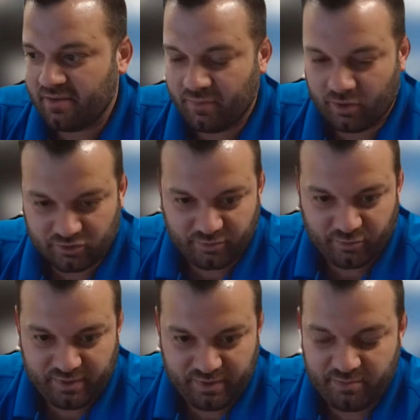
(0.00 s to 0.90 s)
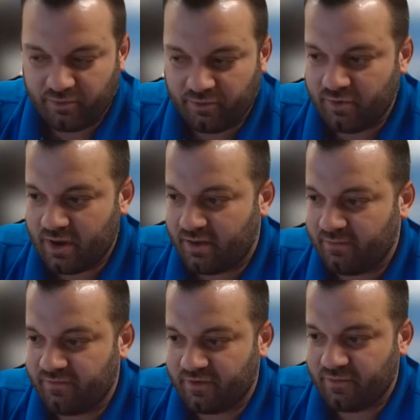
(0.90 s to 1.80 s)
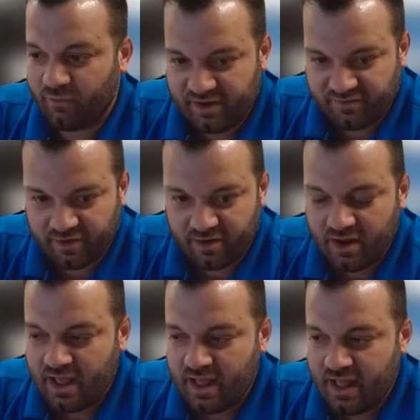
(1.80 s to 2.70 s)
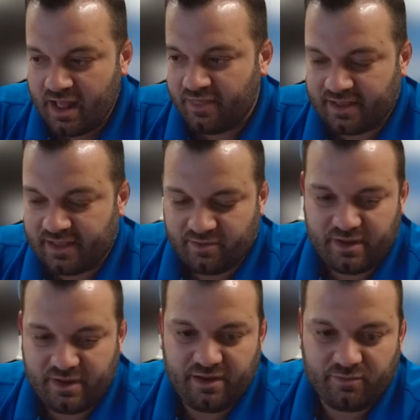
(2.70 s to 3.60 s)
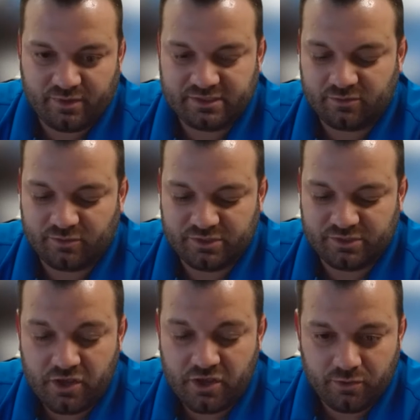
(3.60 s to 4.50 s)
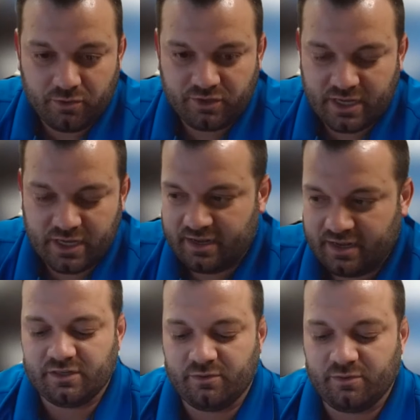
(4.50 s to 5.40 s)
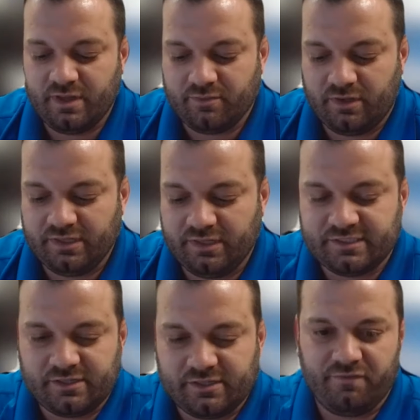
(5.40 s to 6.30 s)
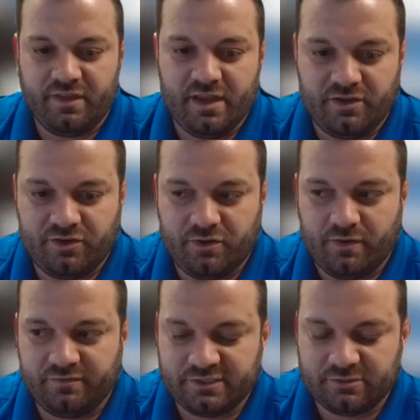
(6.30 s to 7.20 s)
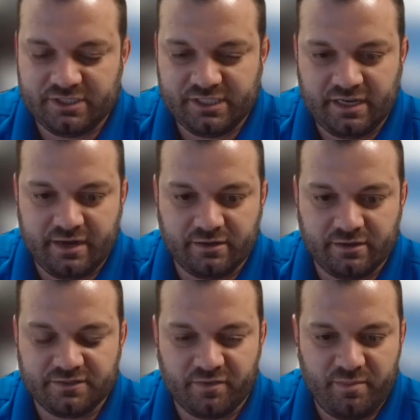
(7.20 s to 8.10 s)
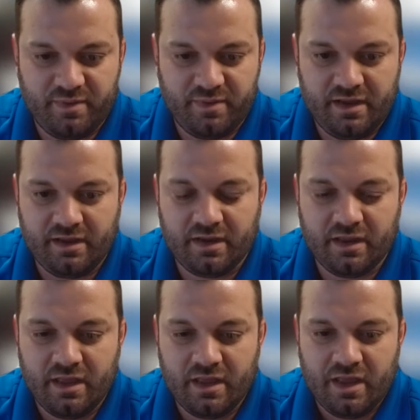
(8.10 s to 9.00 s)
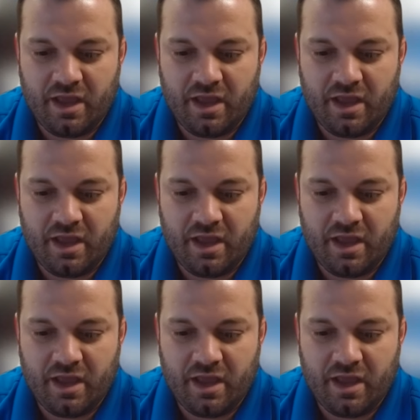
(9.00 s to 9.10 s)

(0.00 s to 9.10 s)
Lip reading: by multiple people from Weever. That to me was huge. So it really solved the issue of switching gears from being